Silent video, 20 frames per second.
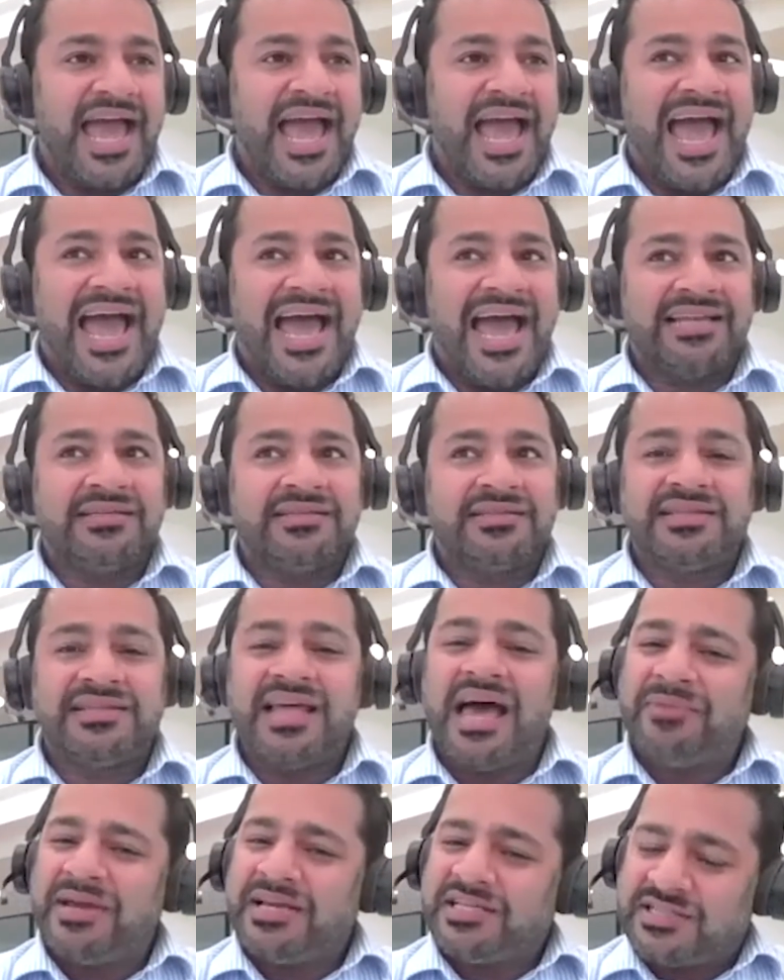And
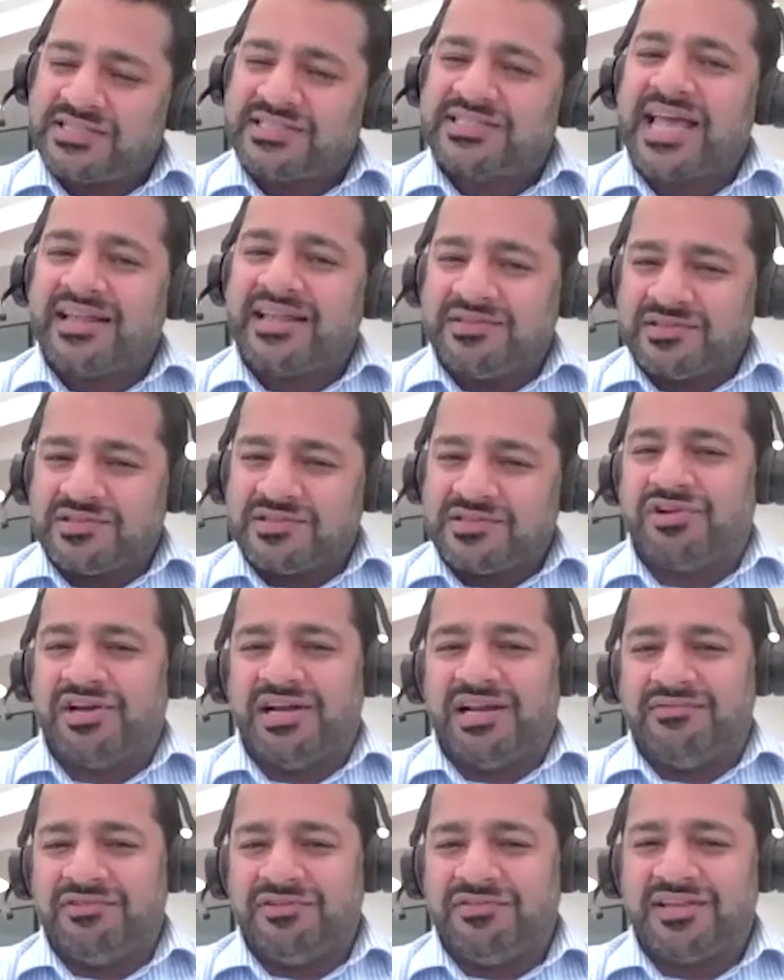that makes sense,
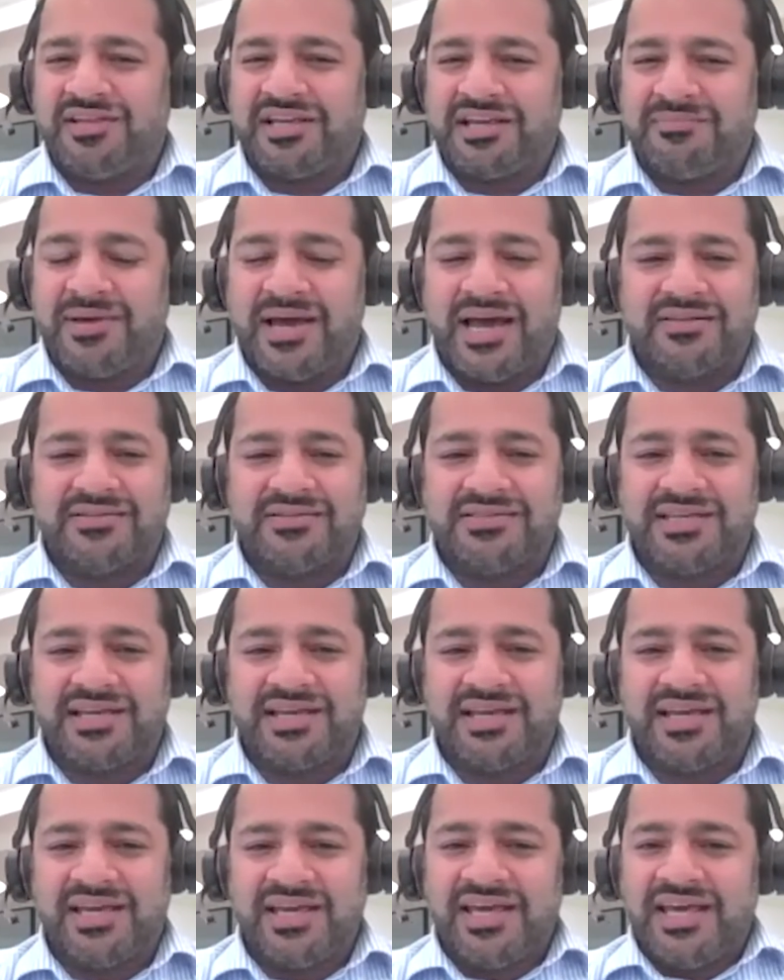really, if you think about
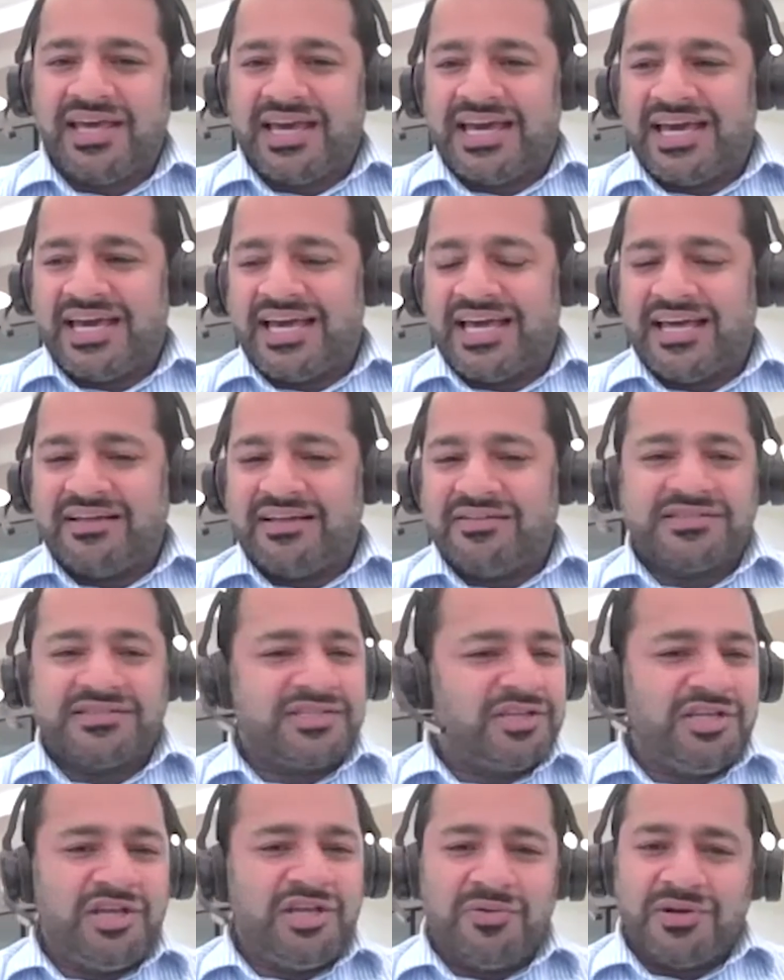it,
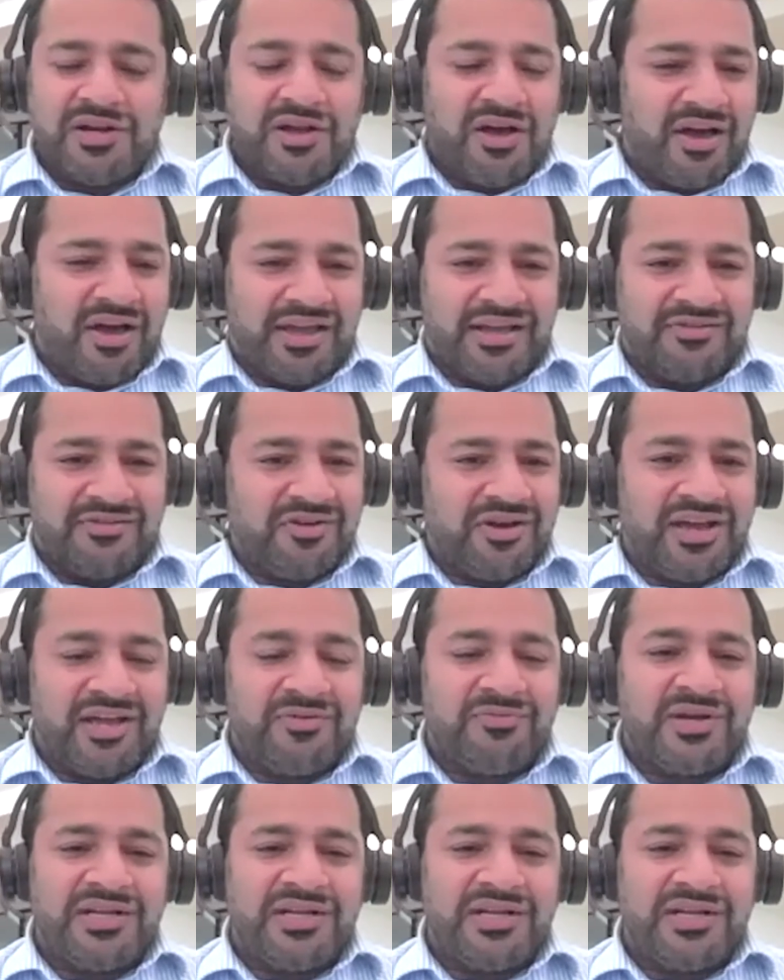to you and I, right?